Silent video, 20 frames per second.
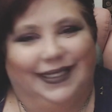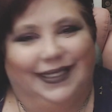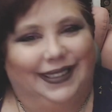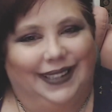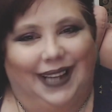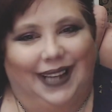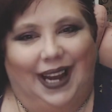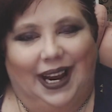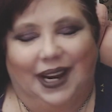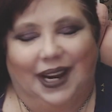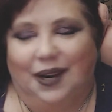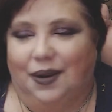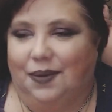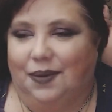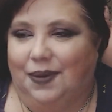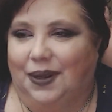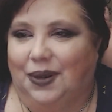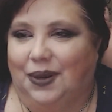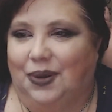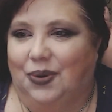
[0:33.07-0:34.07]
I have
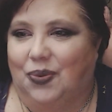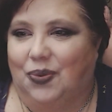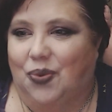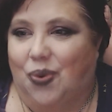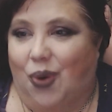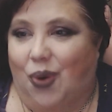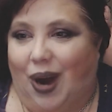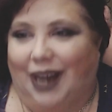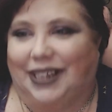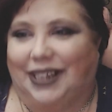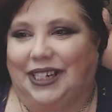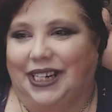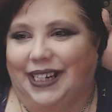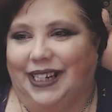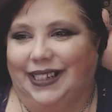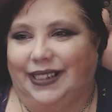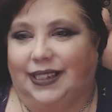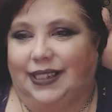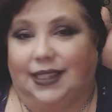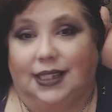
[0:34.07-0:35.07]
been
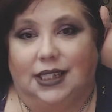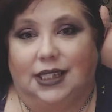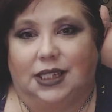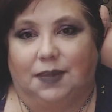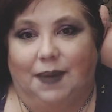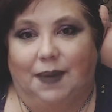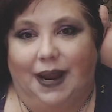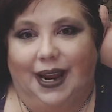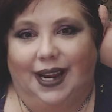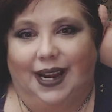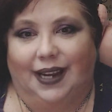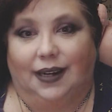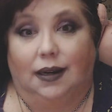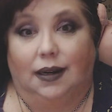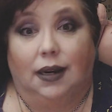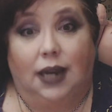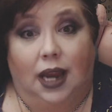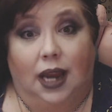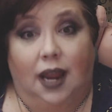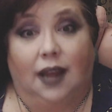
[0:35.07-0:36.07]
watching C-SPAN.
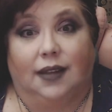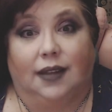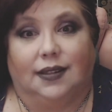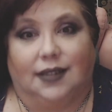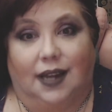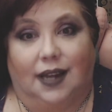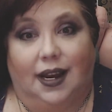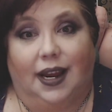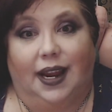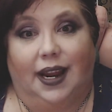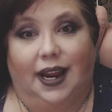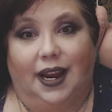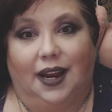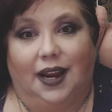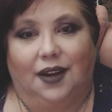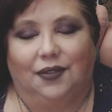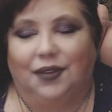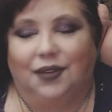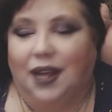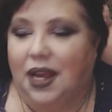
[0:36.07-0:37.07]
Yes, I
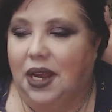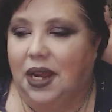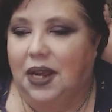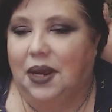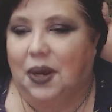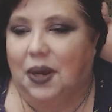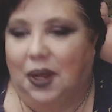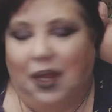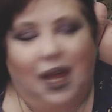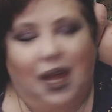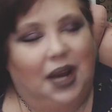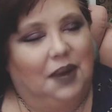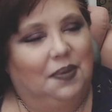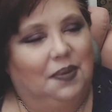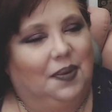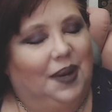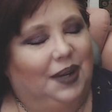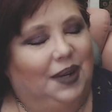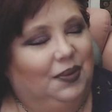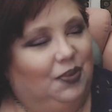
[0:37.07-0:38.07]
have. A lot of
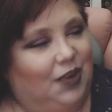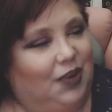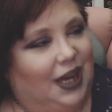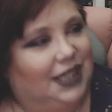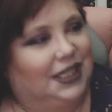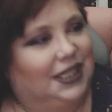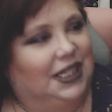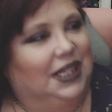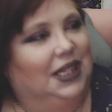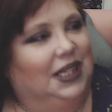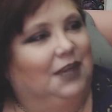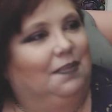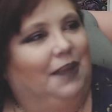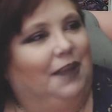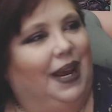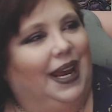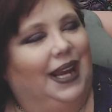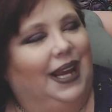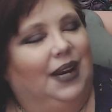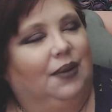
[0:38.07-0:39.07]
my resting in
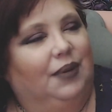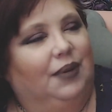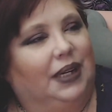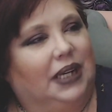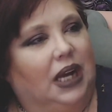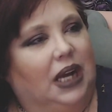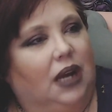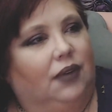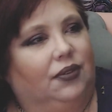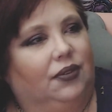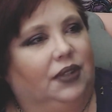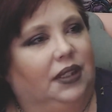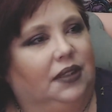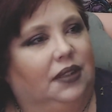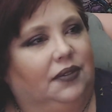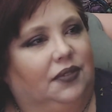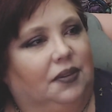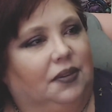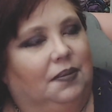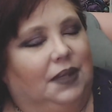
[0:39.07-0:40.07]
bed and recovering
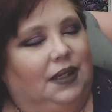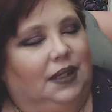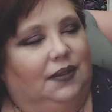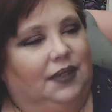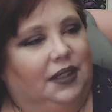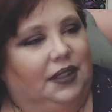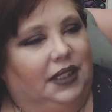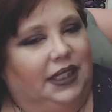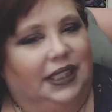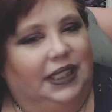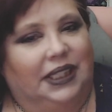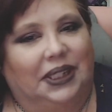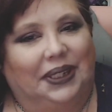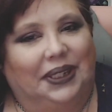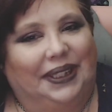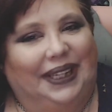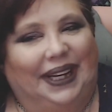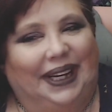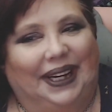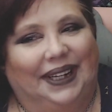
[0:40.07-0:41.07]
from being very
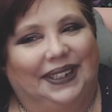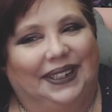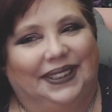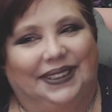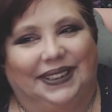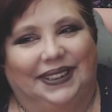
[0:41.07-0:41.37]
ill. I